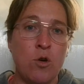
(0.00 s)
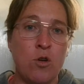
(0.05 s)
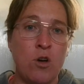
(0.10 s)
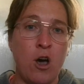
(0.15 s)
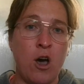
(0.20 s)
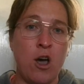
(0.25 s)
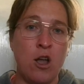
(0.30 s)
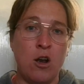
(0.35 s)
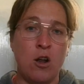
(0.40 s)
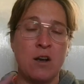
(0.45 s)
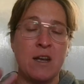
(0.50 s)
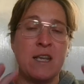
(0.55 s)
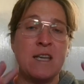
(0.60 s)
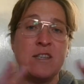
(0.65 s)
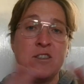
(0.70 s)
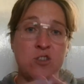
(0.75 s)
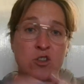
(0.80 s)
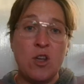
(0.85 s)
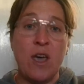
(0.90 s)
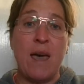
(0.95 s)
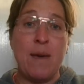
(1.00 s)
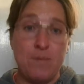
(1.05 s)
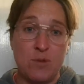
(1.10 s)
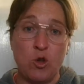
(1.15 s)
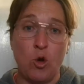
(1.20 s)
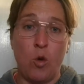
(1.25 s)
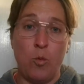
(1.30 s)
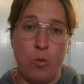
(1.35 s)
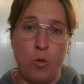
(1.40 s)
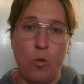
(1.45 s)
colon is to
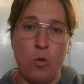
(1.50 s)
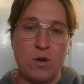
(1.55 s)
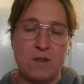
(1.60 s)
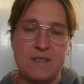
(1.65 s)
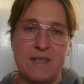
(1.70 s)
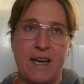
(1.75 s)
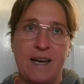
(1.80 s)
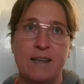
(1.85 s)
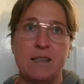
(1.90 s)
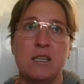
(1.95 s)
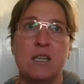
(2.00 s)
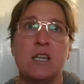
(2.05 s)
absorb water.